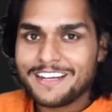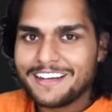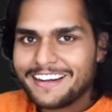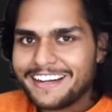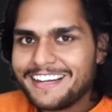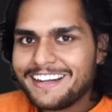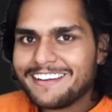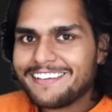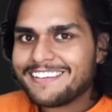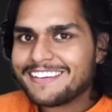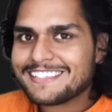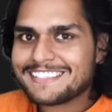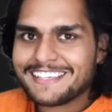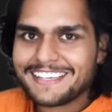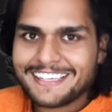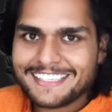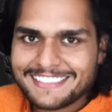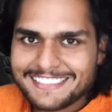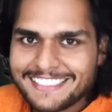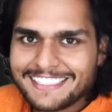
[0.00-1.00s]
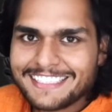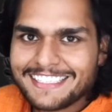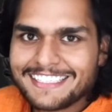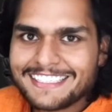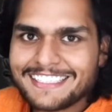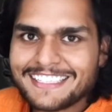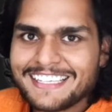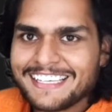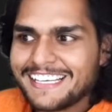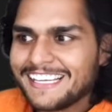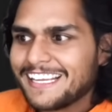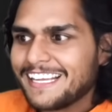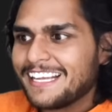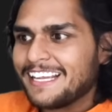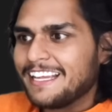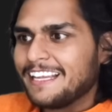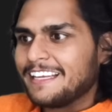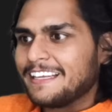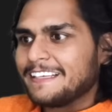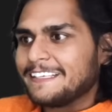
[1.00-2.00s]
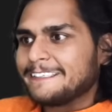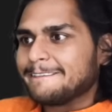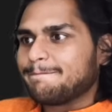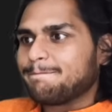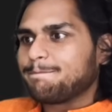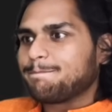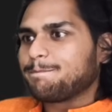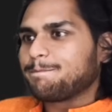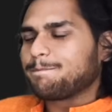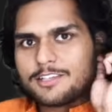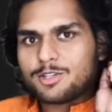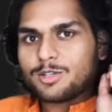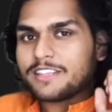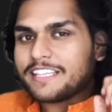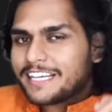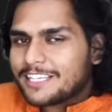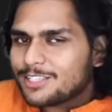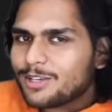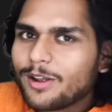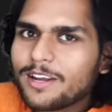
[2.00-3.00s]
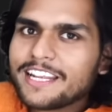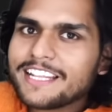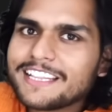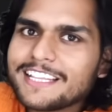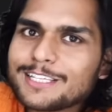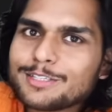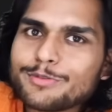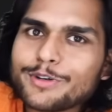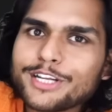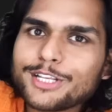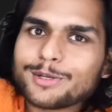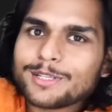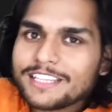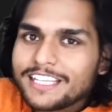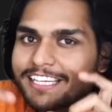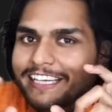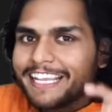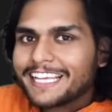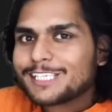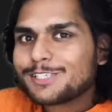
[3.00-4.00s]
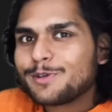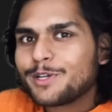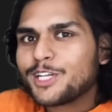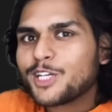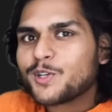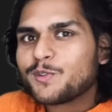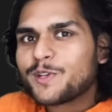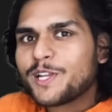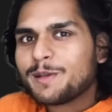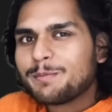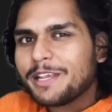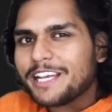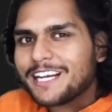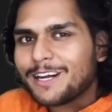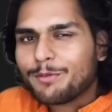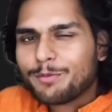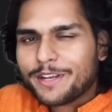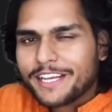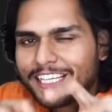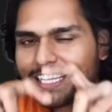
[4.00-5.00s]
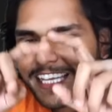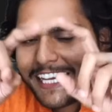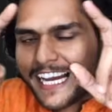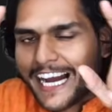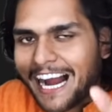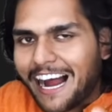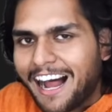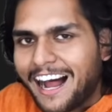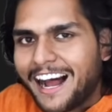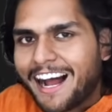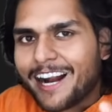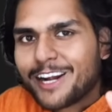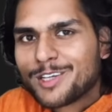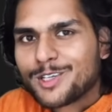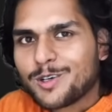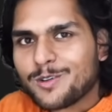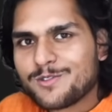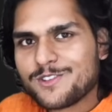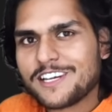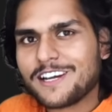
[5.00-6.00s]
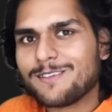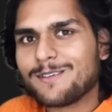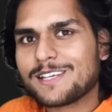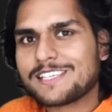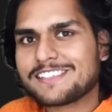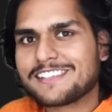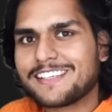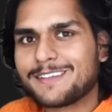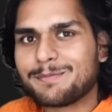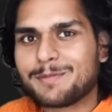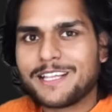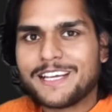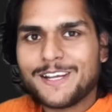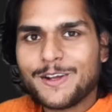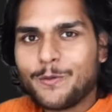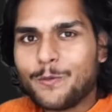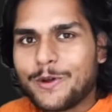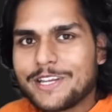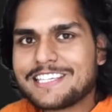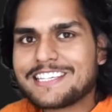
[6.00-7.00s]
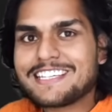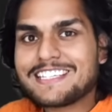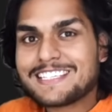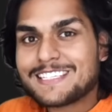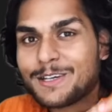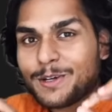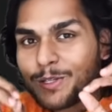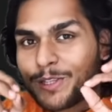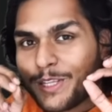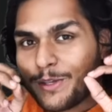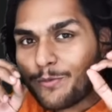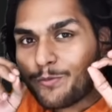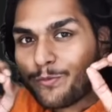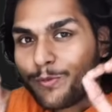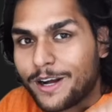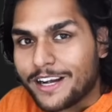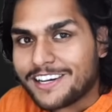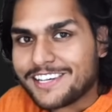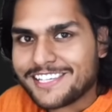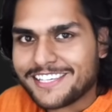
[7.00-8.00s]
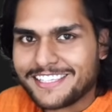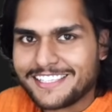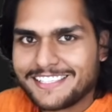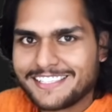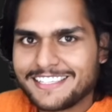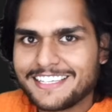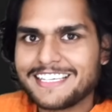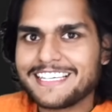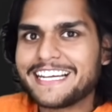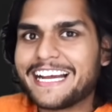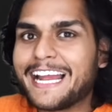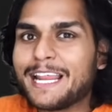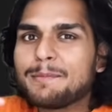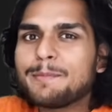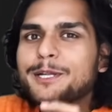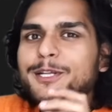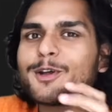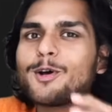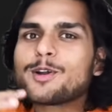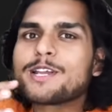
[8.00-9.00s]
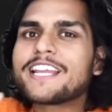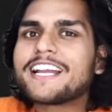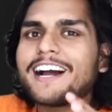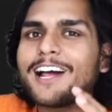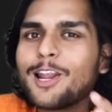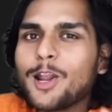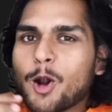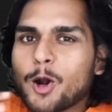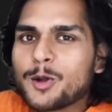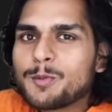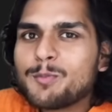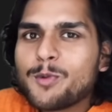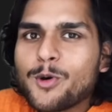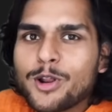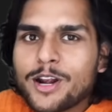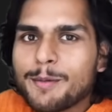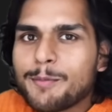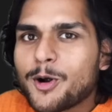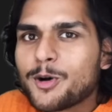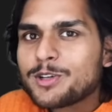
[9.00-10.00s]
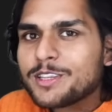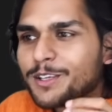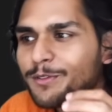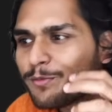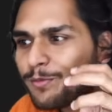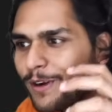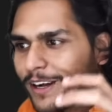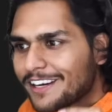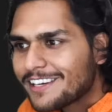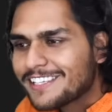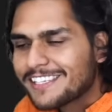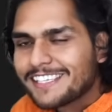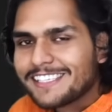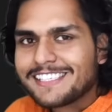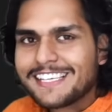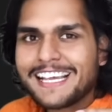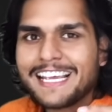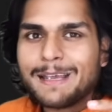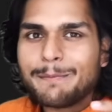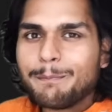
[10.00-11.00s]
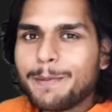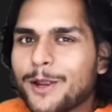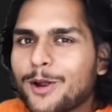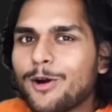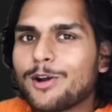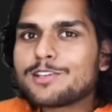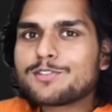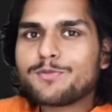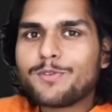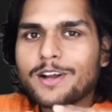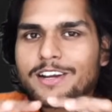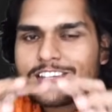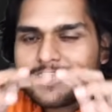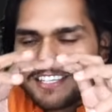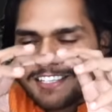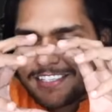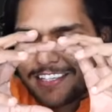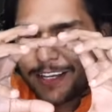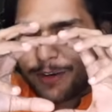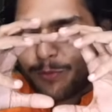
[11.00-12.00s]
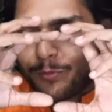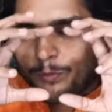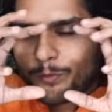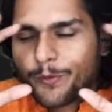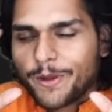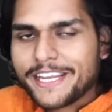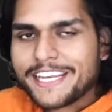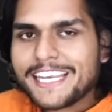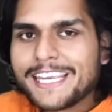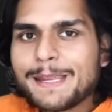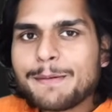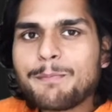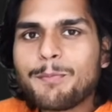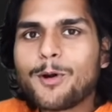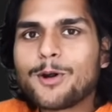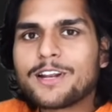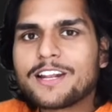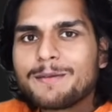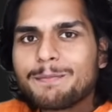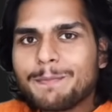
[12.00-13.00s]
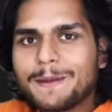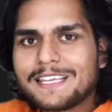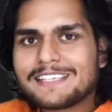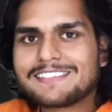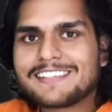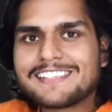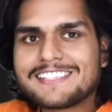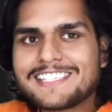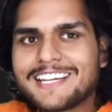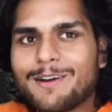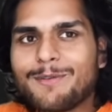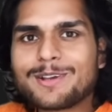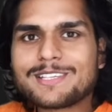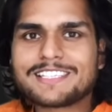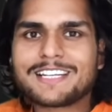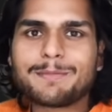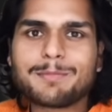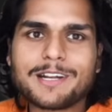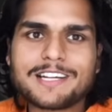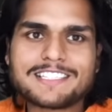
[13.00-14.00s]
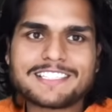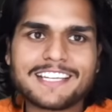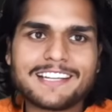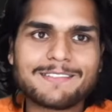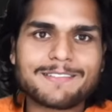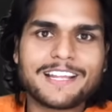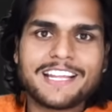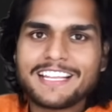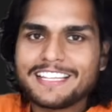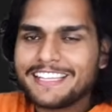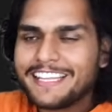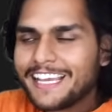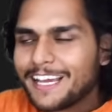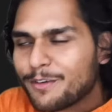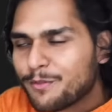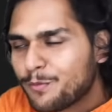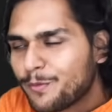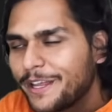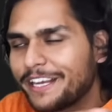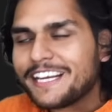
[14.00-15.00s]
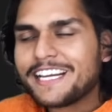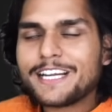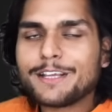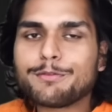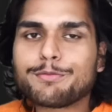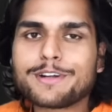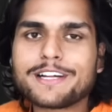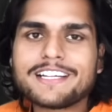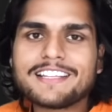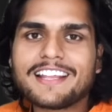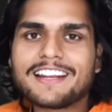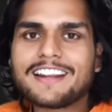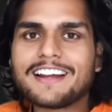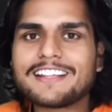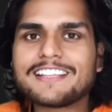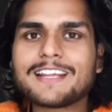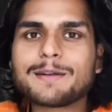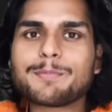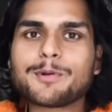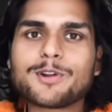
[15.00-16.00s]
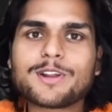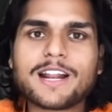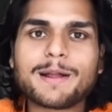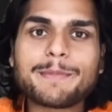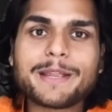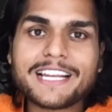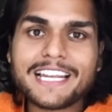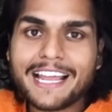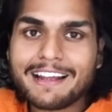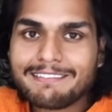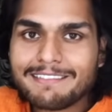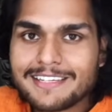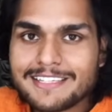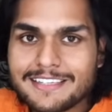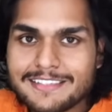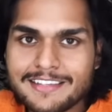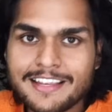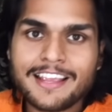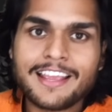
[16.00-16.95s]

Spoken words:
Interesting, isn't it? So that's all in this video. In the next video, we'll be covering the heart of JavaScript, which is the functions. I'll be talking a lot more about the functions because functions are very important piece in JavaScript itself. They are very different than other programming languages.